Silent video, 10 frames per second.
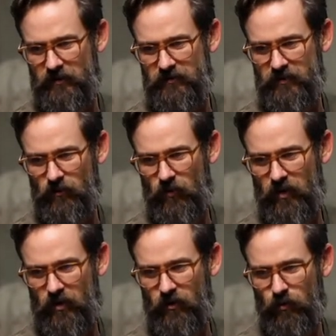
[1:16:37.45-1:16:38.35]
See,
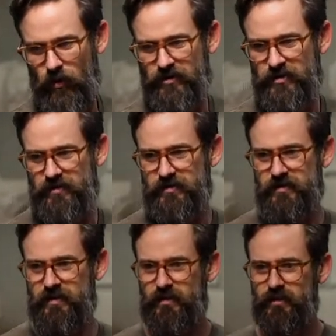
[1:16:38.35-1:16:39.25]
what are the
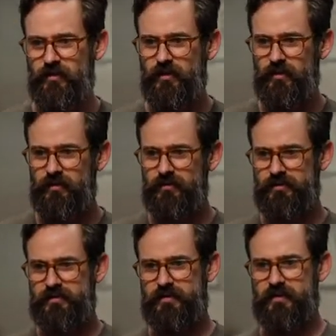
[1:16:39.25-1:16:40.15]
brushes you
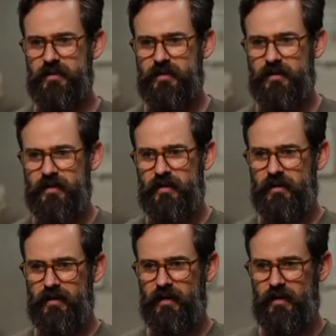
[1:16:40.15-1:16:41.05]
use?
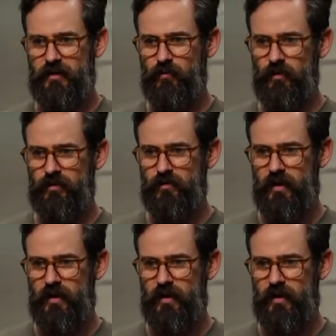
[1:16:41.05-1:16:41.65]
Can anyone